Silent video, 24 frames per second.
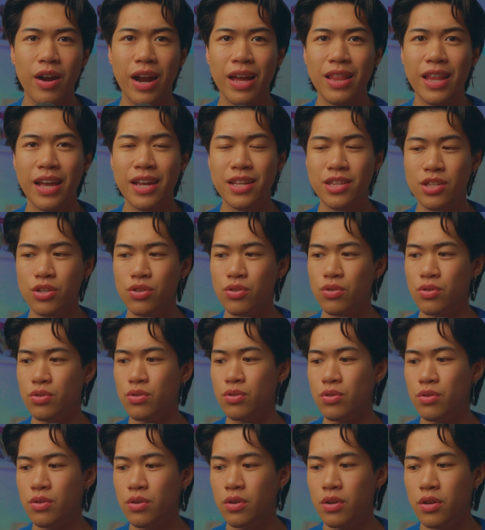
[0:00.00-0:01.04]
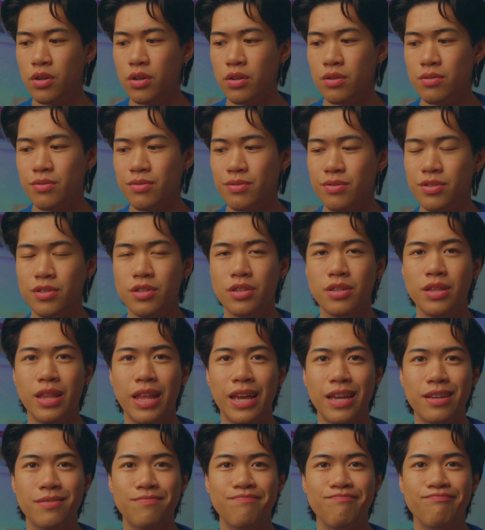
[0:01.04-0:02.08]
I like to
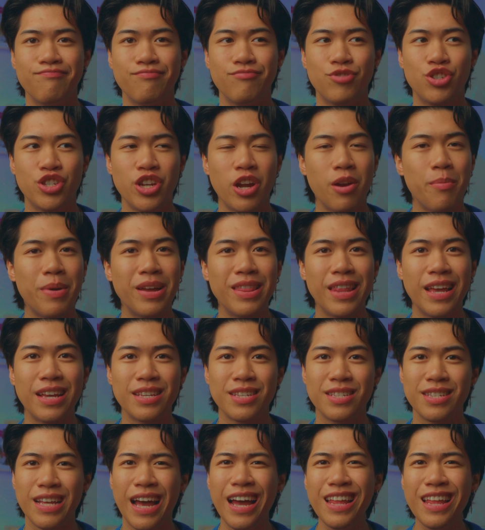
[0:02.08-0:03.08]
like share my lessons.